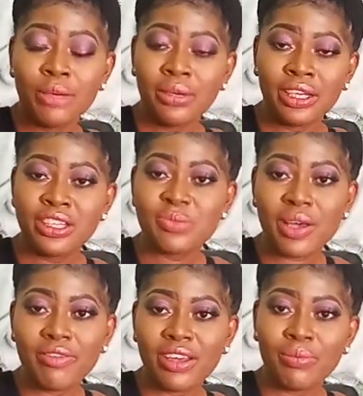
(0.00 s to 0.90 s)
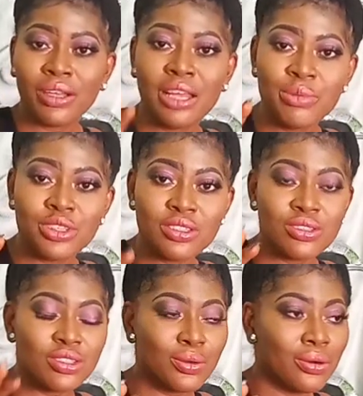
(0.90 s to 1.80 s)
Nobody is perfect, but let me
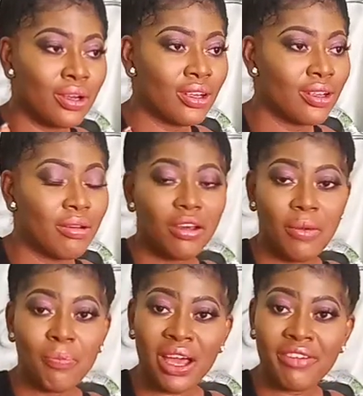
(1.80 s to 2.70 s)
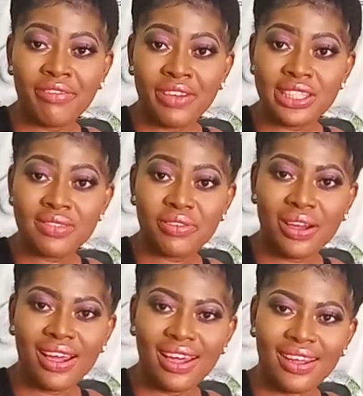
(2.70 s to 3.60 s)
just use the word perfect
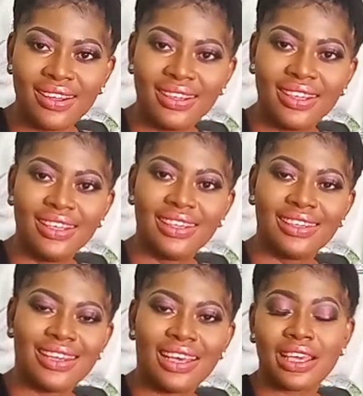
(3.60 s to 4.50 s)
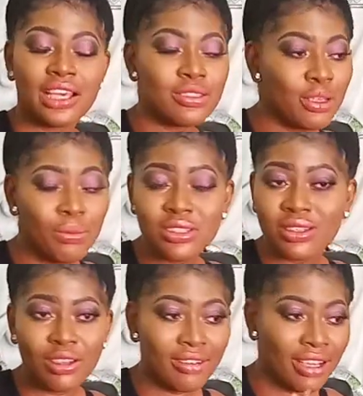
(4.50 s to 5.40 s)
for her. Like, I so
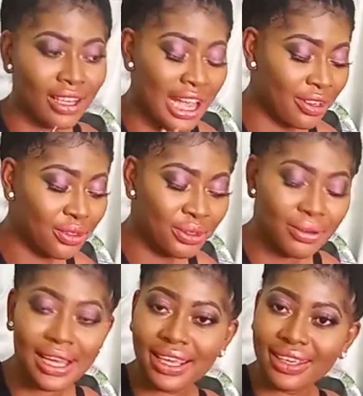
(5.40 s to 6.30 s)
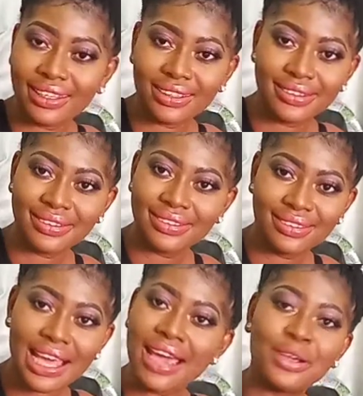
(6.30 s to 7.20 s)
much love her. I don't know why.
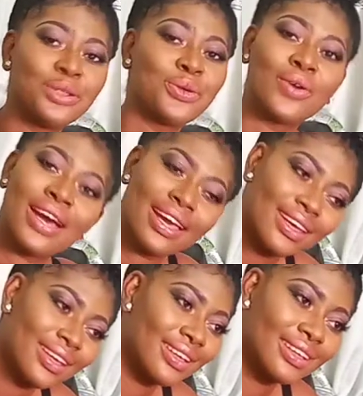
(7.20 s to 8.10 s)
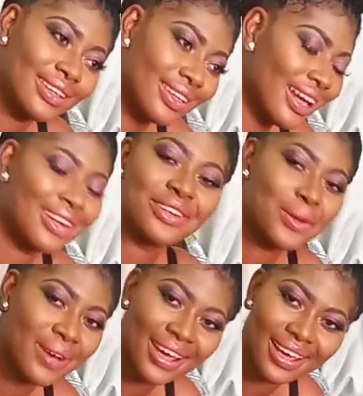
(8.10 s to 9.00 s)
I don't know why. I don't
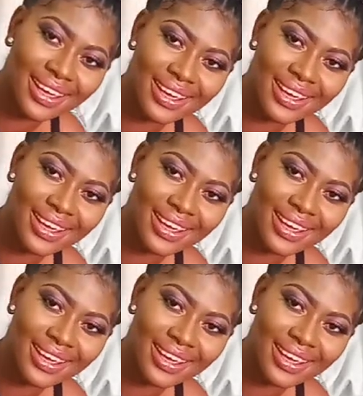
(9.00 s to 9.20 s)
know why.